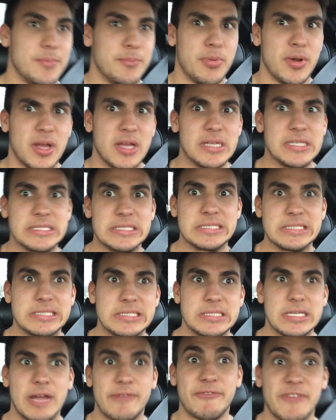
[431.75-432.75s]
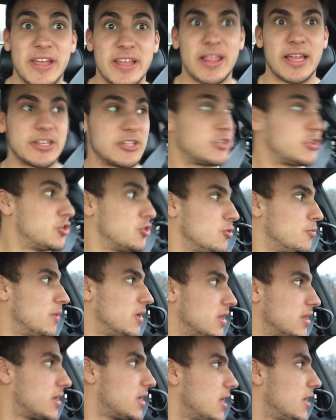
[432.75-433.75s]
but I've ate like too
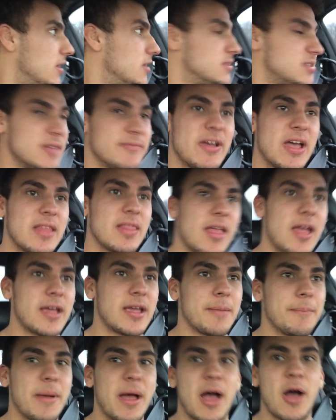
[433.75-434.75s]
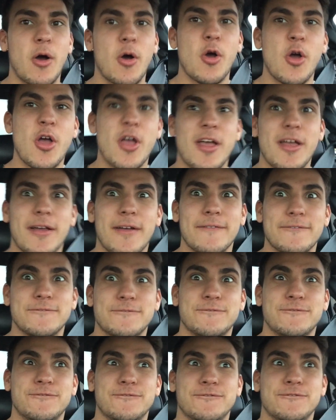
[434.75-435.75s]
many candies. I've had like about
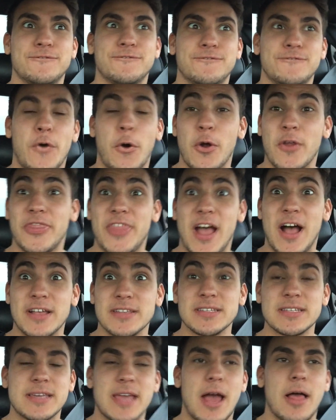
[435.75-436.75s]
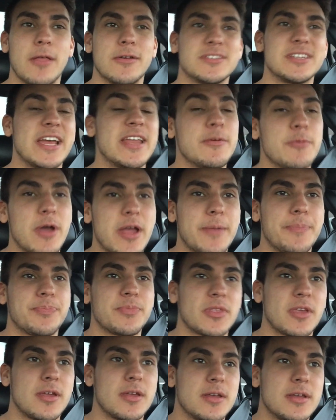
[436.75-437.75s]
4,000 calories. Anyway,
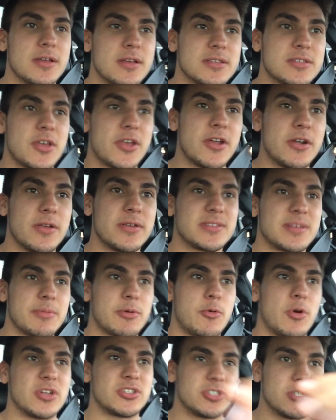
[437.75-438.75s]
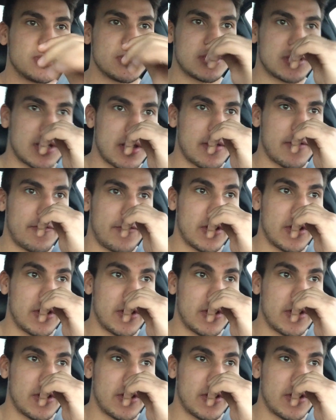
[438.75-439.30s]
so here are some questions.